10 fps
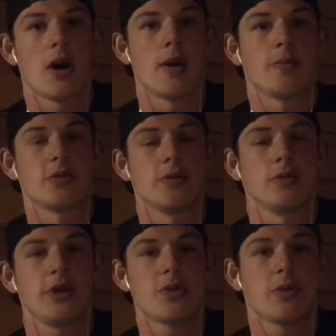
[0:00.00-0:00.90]
So
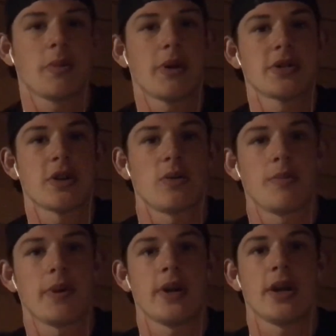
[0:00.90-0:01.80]
each one of my parents get one
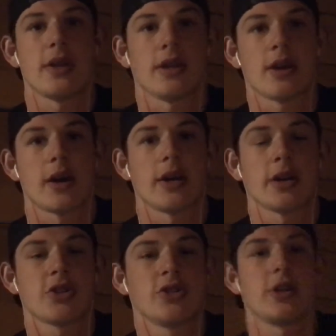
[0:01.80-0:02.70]
bed, and then I
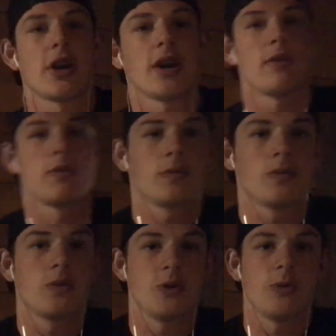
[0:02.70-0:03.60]
actually got
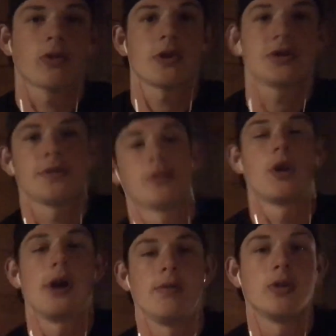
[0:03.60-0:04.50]
which we requested for
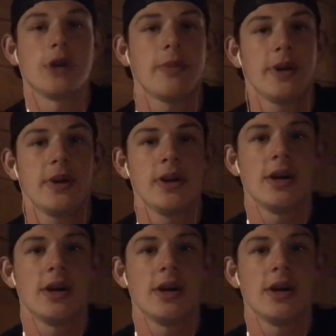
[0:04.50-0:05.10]
a rollout bed.